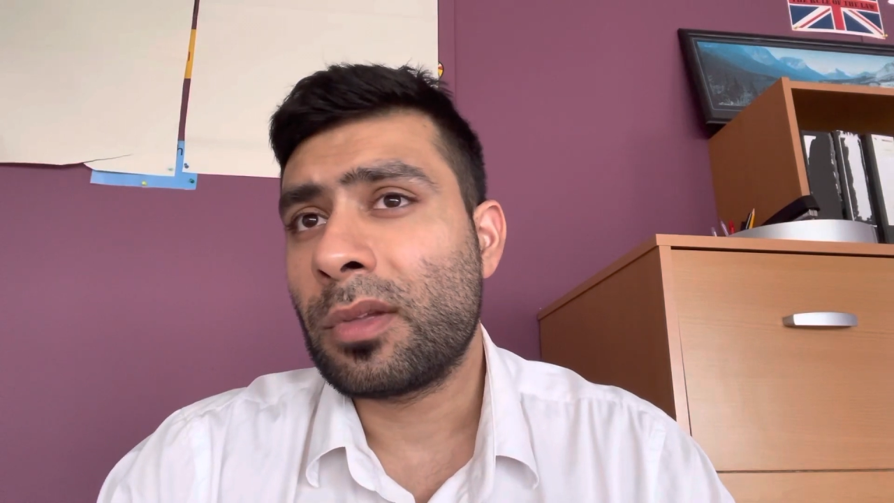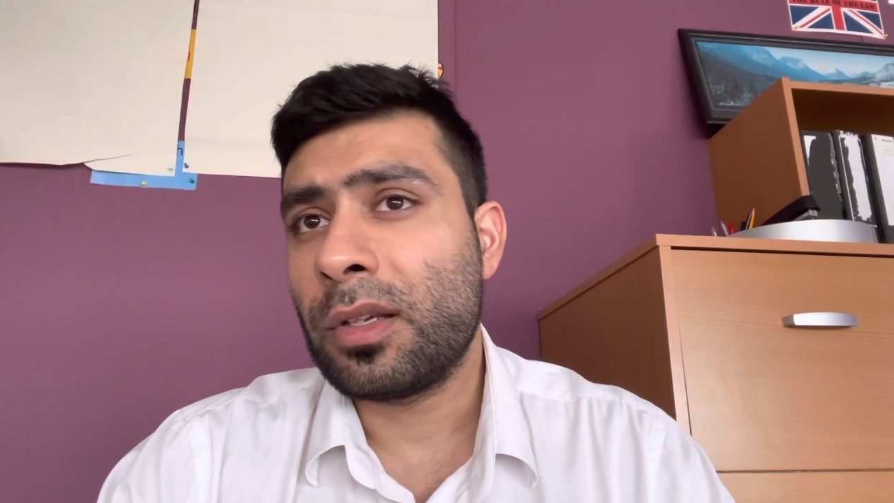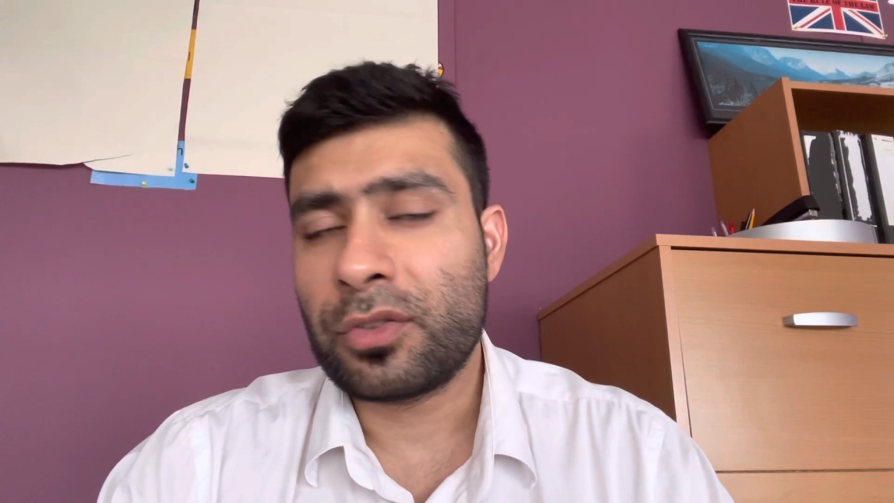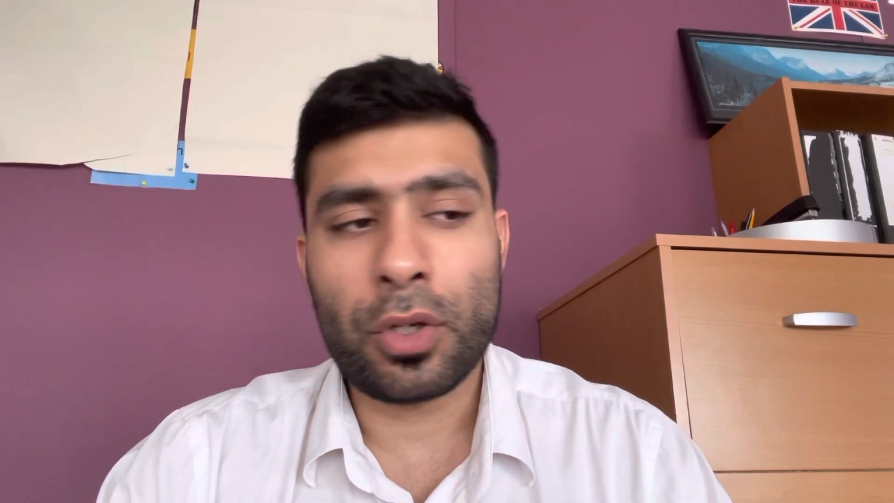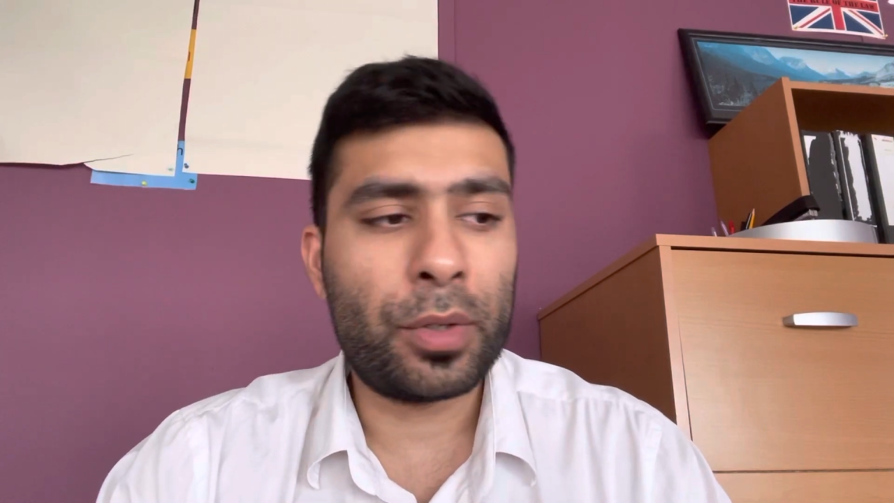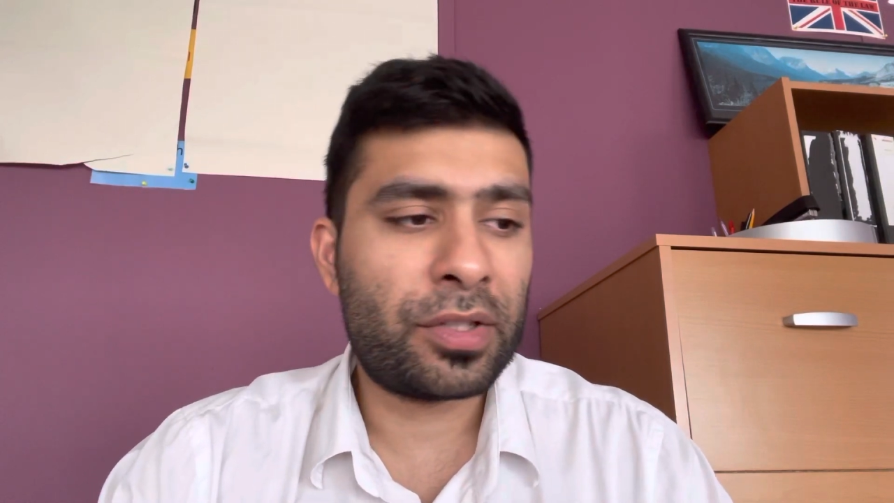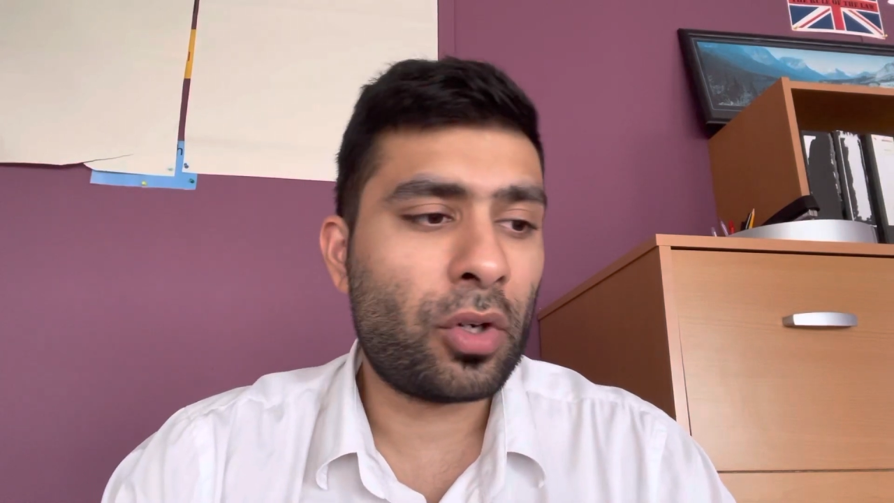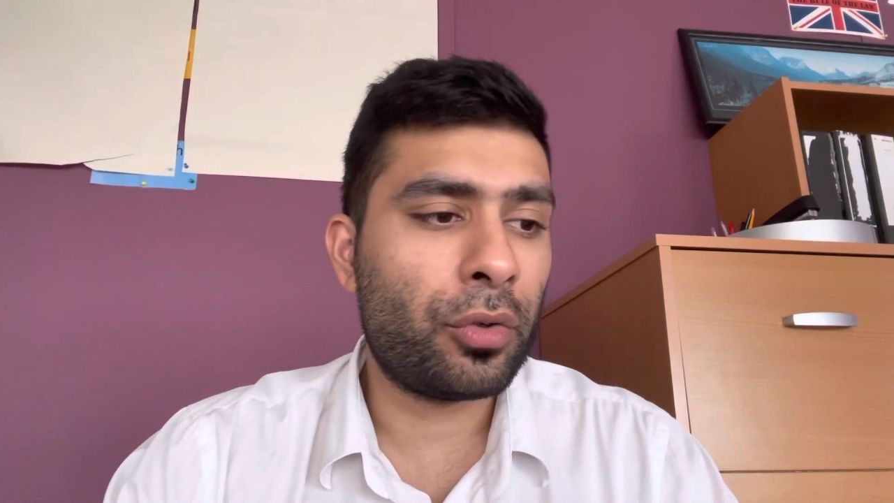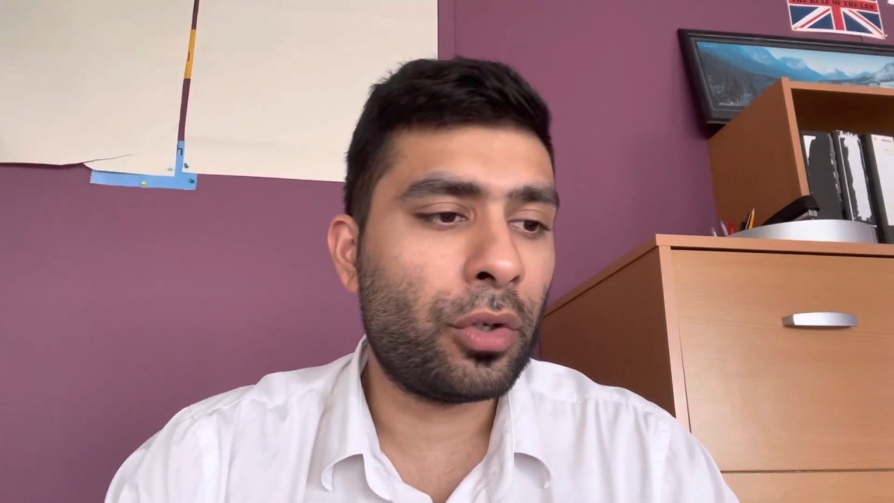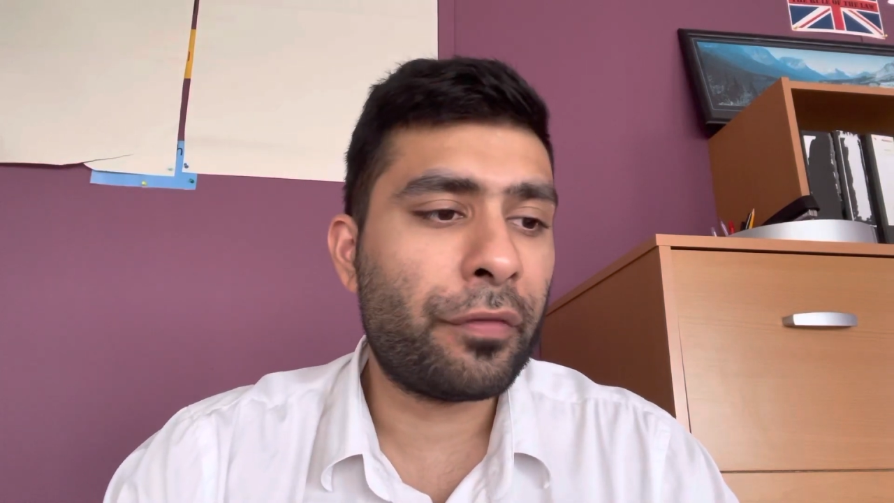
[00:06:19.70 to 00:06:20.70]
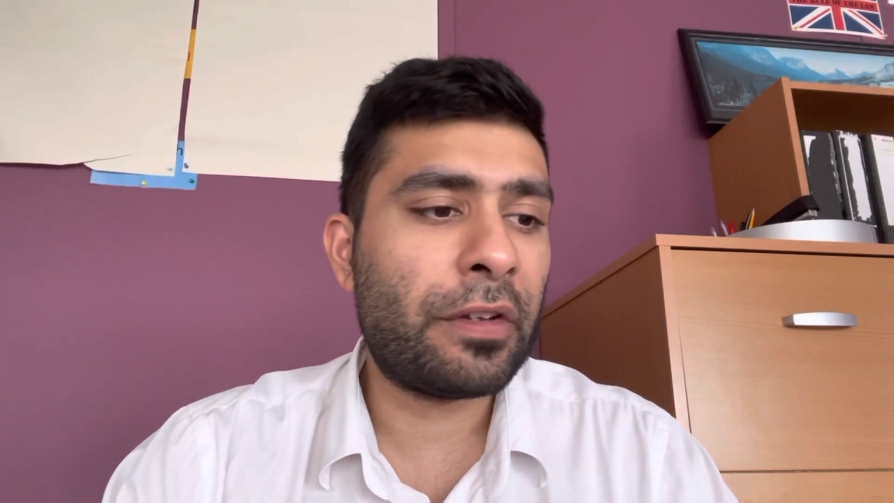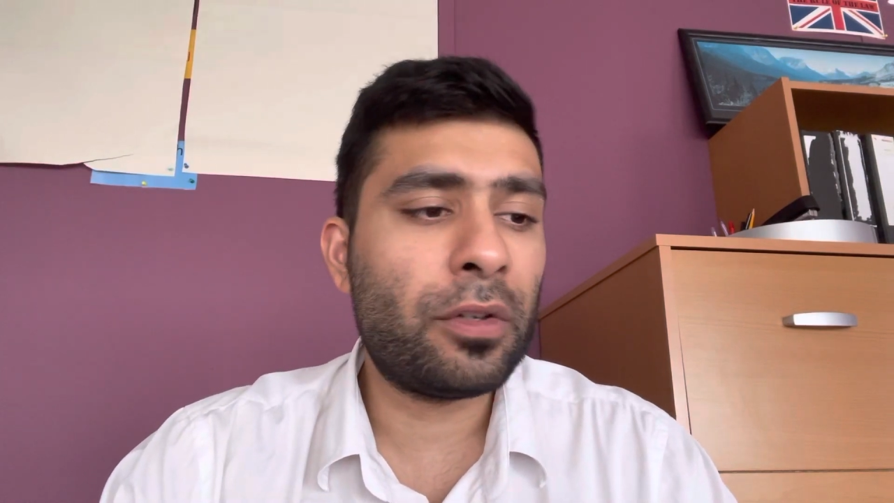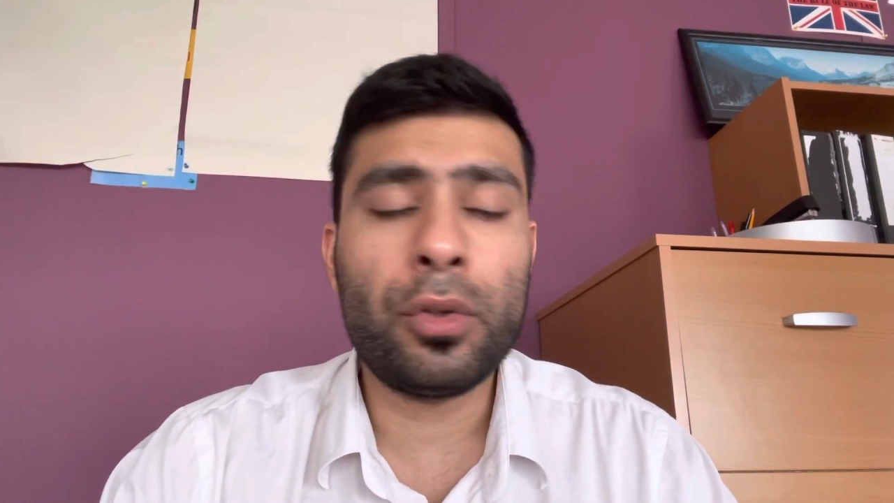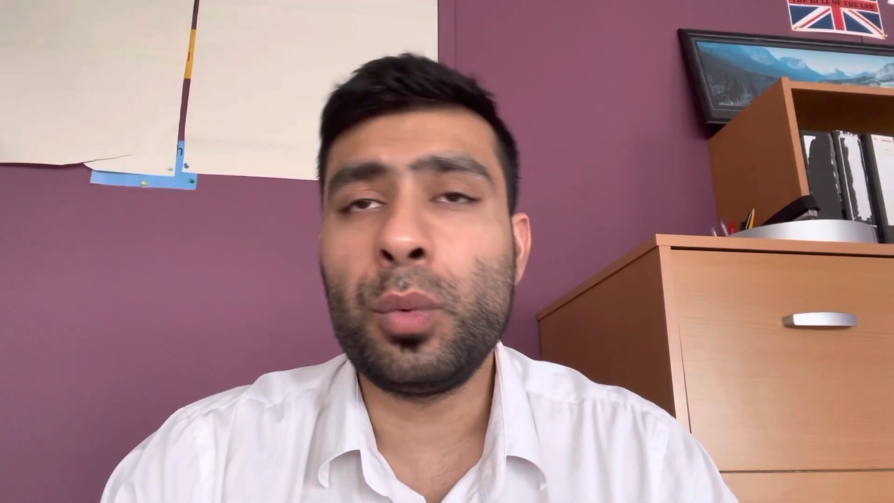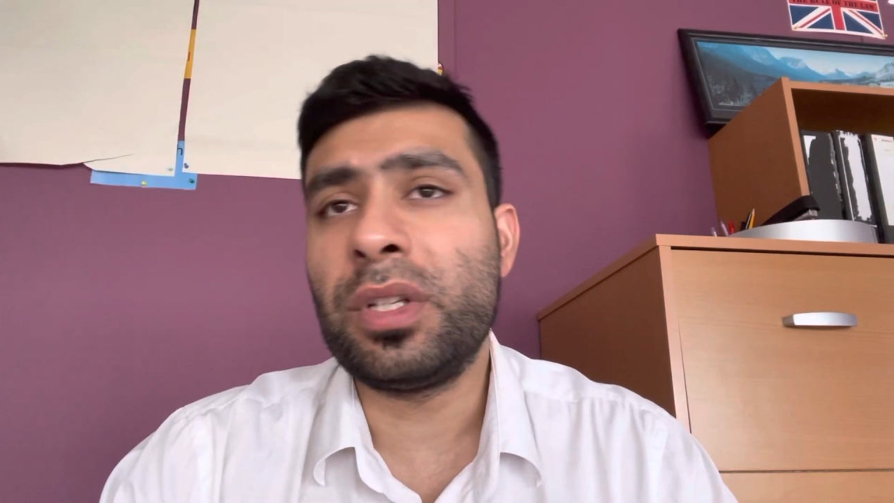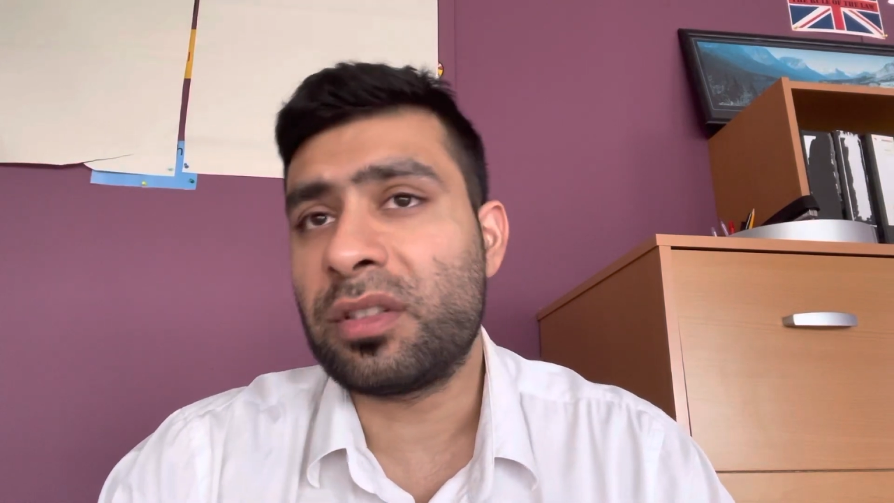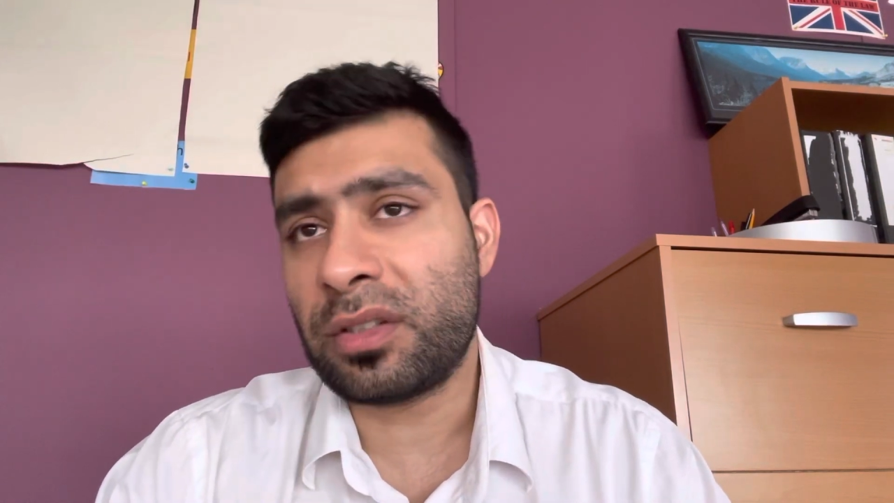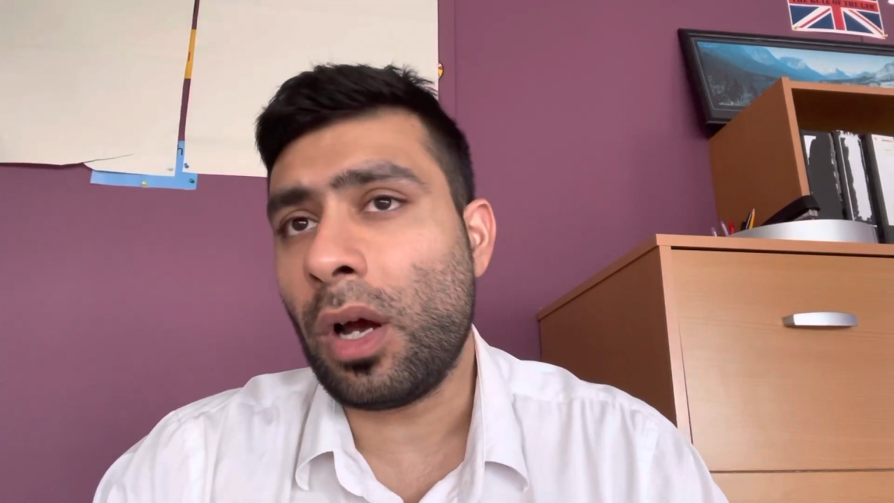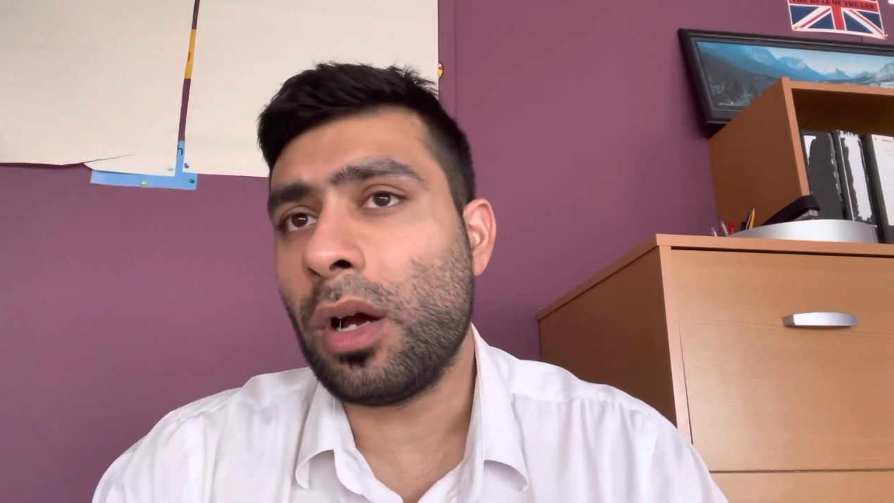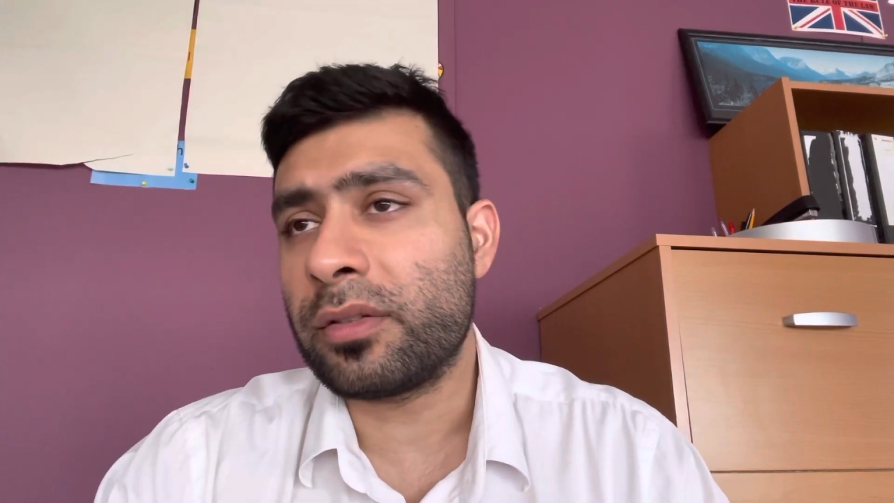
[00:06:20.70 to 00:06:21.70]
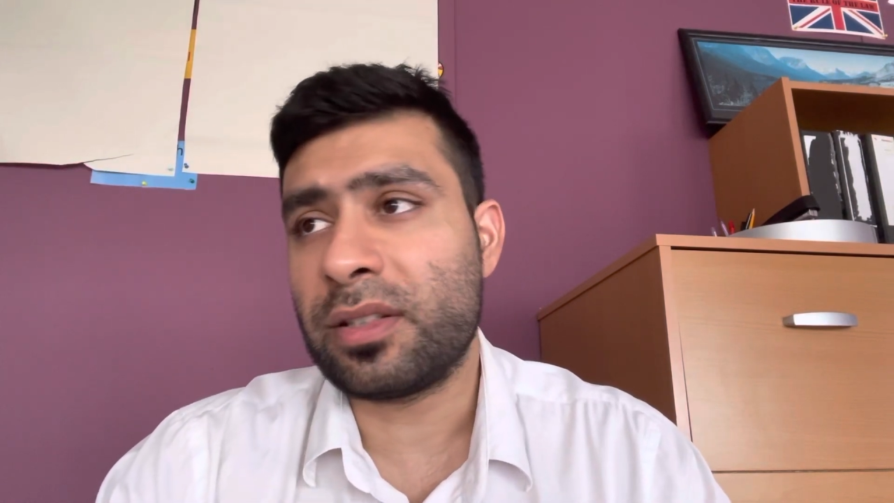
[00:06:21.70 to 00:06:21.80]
So it's got nothing to do with the stance.